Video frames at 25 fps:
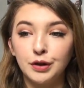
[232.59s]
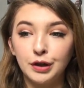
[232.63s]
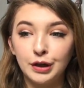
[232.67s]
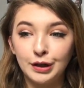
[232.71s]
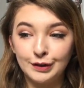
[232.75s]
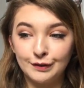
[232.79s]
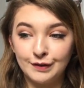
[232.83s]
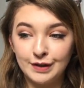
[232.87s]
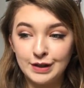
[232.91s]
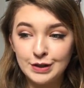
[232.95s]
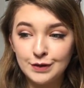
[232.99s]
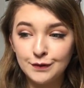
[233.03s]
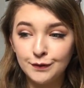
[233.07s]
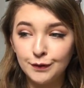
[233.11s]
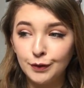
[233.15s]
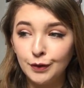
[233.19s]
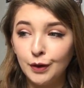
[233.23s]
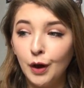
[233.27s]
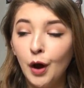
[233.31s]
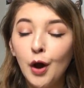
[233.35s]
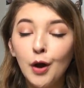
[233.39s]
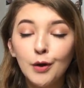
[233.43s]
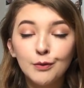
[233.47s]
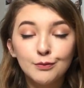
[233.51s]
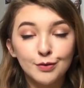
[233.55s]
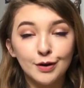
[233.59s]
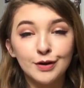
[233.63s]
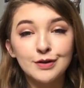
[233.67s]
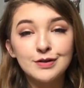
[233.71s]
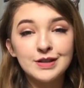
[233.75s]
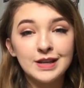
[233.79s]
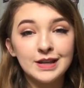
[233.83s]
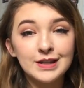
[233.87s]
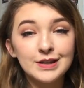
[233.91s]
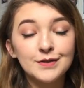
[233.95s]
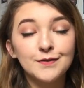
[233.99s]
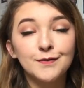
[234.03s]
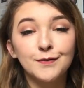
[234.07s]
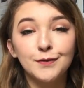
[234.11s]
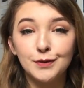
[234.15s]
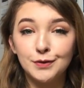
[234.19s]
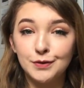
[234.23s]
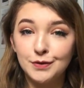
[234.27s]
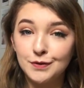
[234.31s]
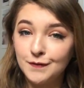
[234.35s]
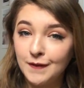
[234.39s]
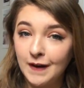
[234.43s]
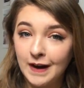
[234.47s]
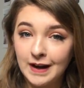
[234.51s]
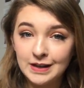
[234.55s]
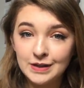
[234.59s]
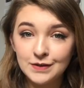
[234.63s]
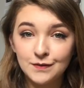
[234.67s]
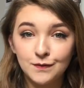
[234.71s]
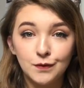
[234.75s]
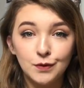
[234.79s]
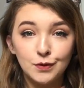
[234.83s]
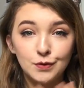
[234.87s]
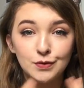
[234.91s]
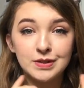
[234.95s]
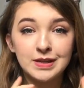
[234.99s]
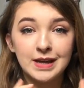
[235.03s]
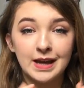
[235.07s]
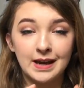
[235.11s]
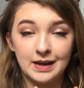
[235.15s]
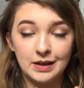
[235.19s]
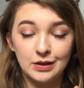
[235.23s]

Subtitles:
You're going to reach for processed foods, fast foods,